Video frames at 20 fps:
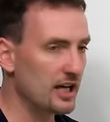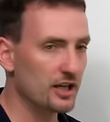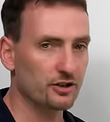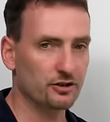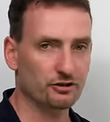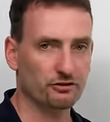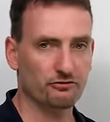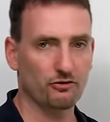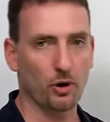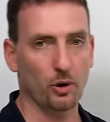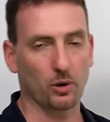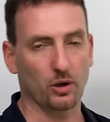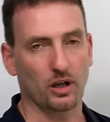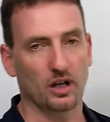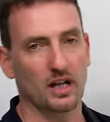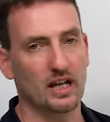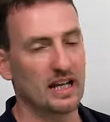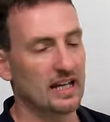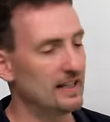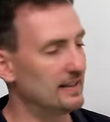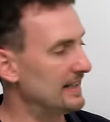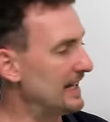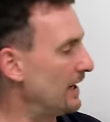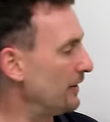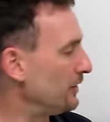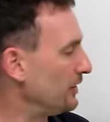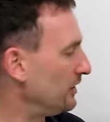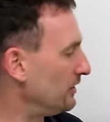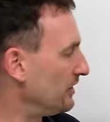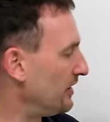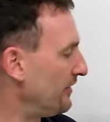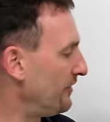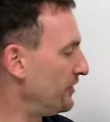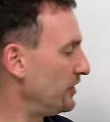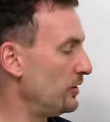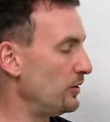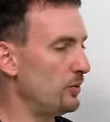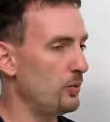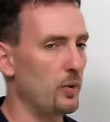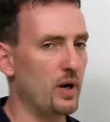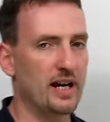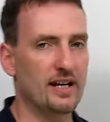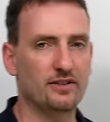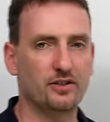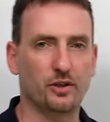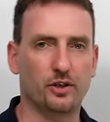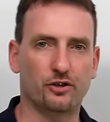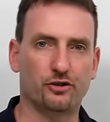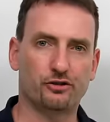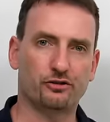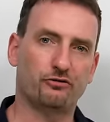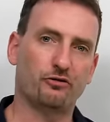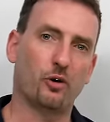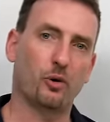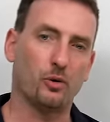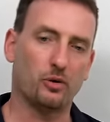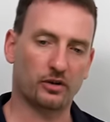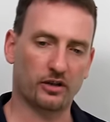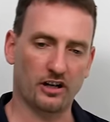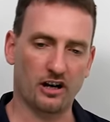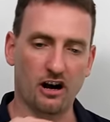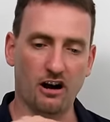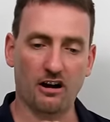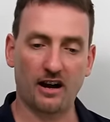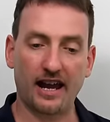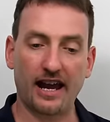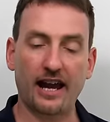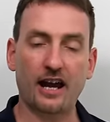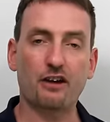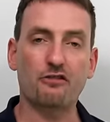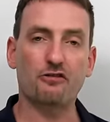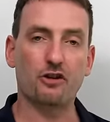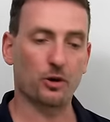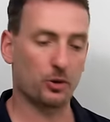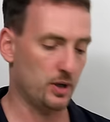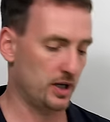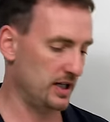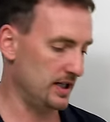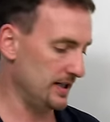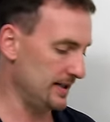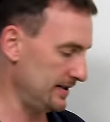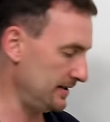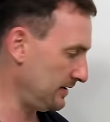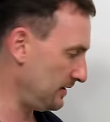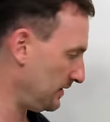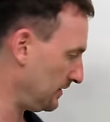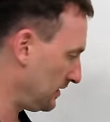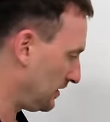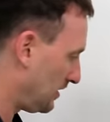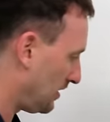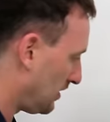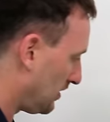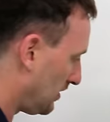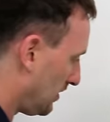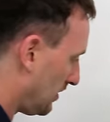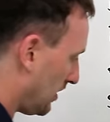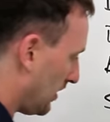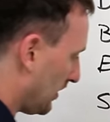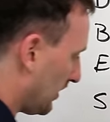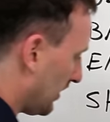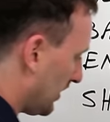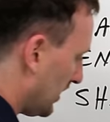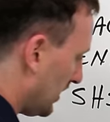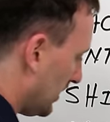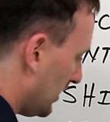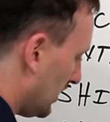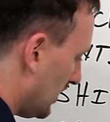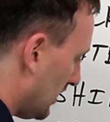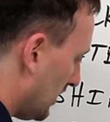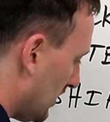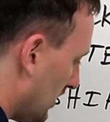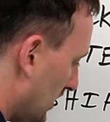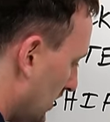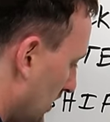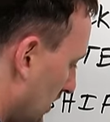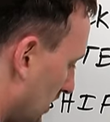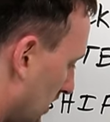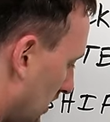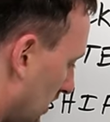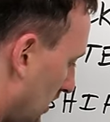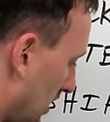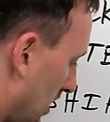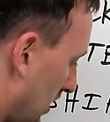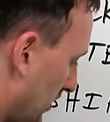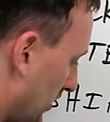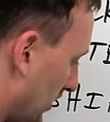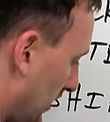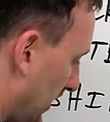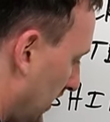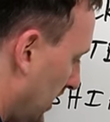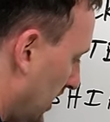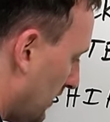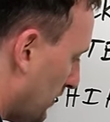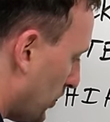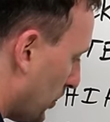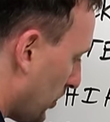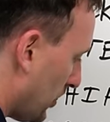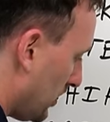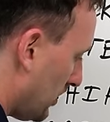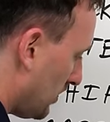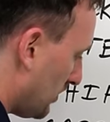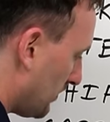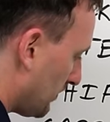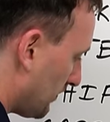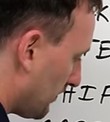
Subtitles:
Scroll. Now, there are a few ways you can scroll. There are arrow keys on your keyboard.